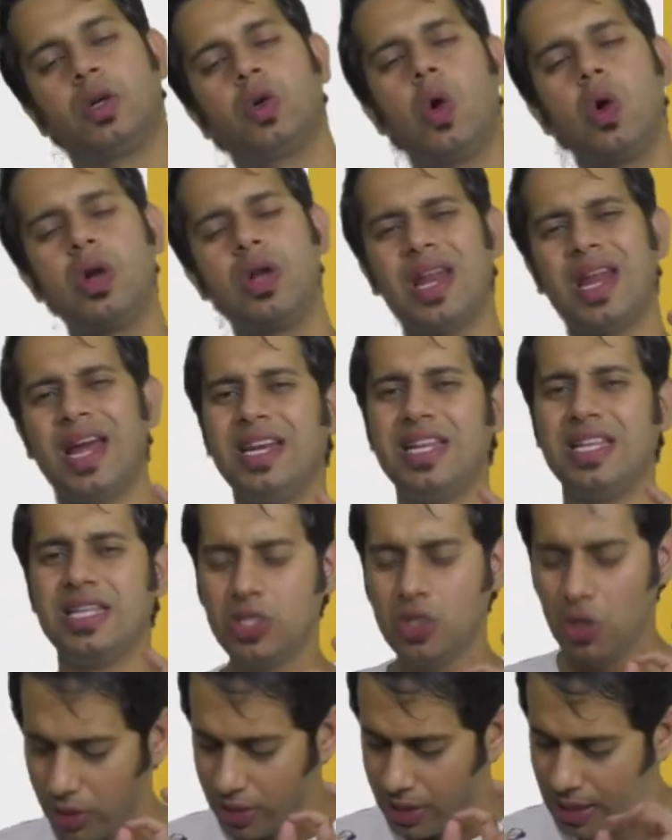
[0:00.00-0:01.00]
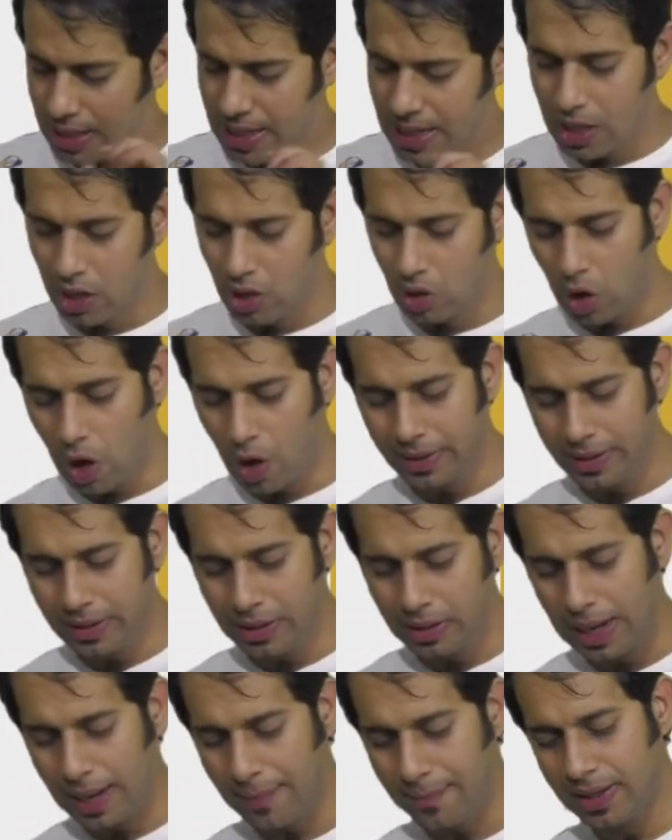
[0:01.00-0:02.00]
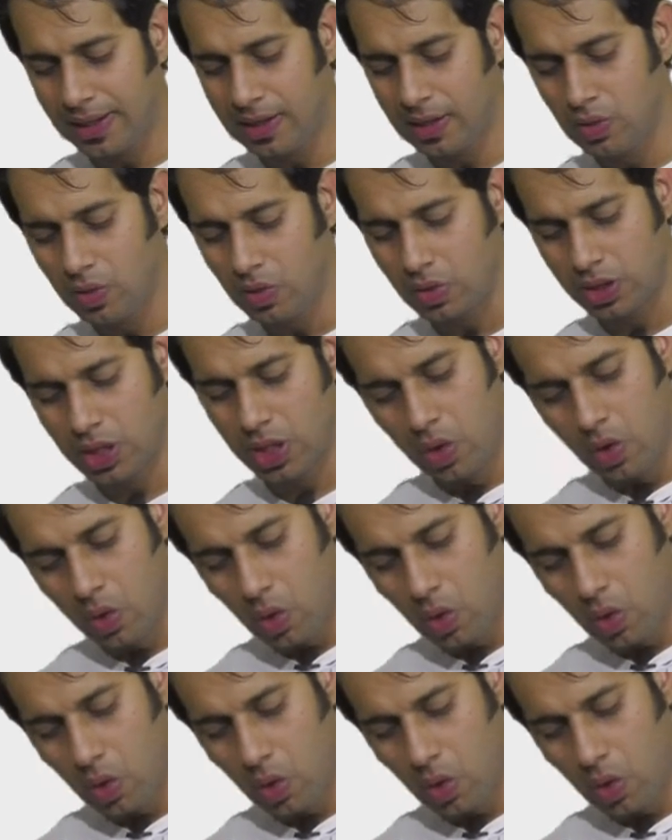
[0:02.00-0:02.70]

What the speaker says: Total ITC on the common capital goods.